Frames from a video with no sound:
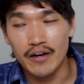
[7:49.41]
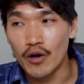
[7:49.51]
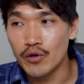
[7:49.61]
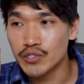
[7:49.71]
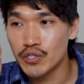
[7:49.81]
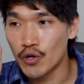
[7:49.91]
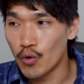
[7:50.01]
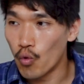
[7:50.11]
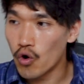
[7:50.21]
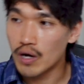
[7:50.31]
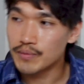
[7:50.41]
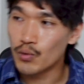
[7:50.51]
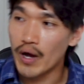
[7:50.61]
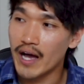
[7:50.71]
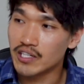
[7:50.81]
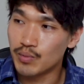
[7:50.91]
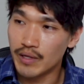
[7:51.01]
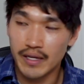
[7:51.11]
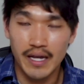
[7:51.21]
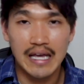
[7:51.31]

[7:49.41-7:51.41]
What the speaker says: I noticed her walk up to a houseplant